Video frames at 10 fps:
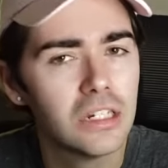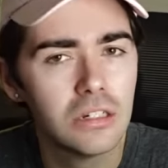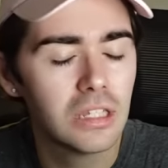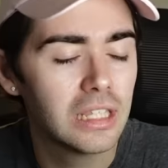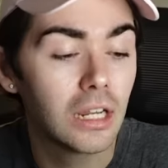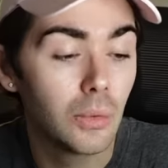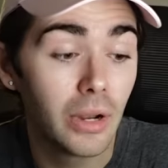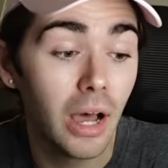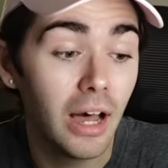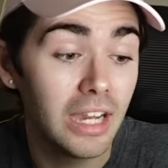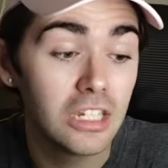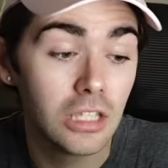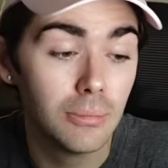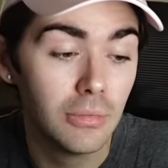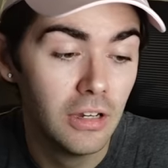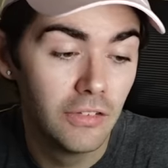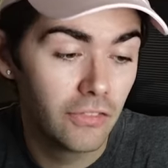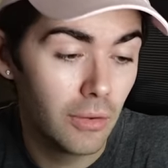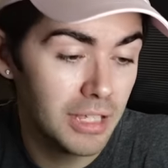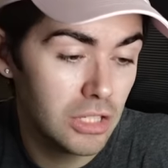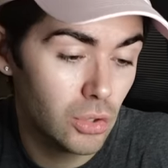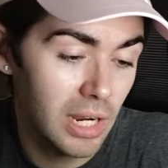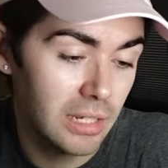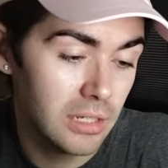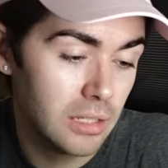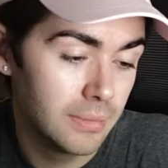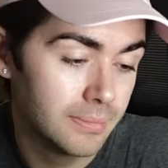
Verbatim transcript: and they're going to want to hide them from these trailers.